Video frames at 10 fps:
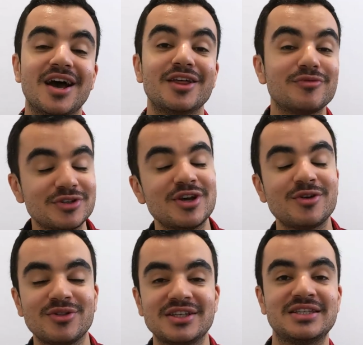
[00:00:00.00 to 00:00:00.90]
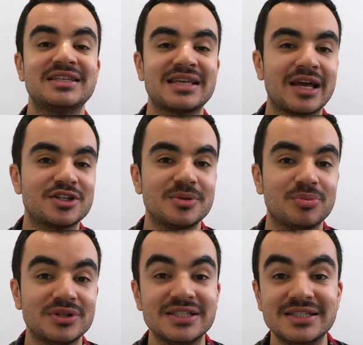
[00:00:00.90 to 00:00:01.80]
Uh, the return on this is actually
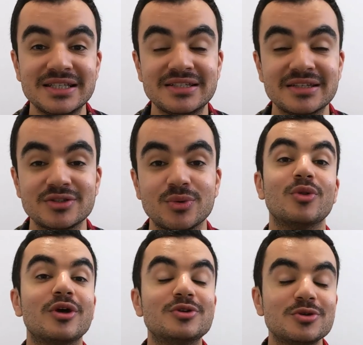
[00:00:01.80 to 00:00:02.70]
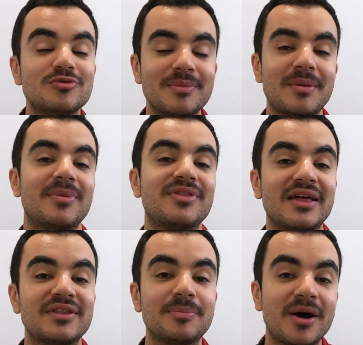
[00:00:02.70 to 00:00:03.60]
pretty decent, although do remember
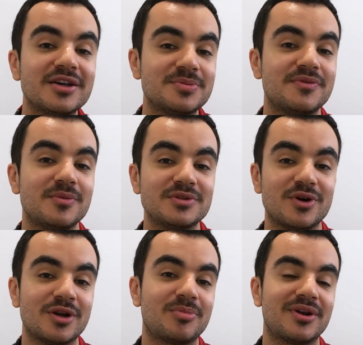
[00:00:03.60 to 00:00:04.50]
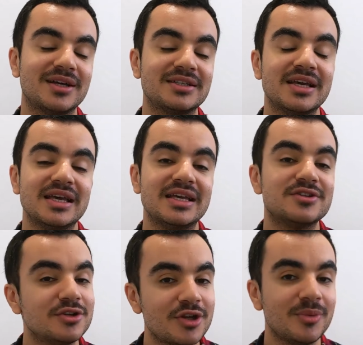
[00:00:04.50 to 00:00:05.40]
that the past performance on a product is
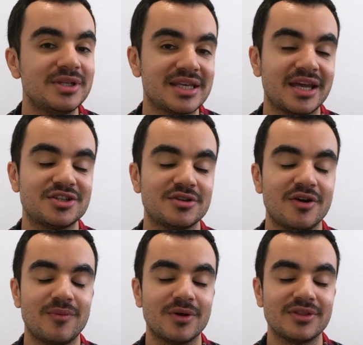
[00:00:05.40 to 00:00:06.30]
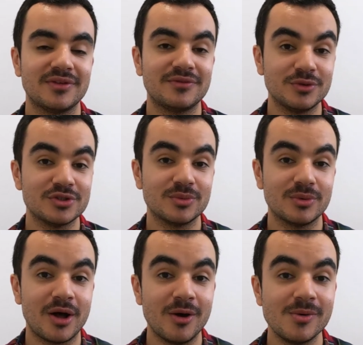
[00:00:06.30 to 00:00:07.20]
no indication of what the future
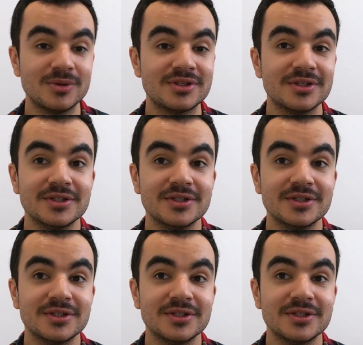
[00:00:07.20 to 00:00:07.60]
will hold.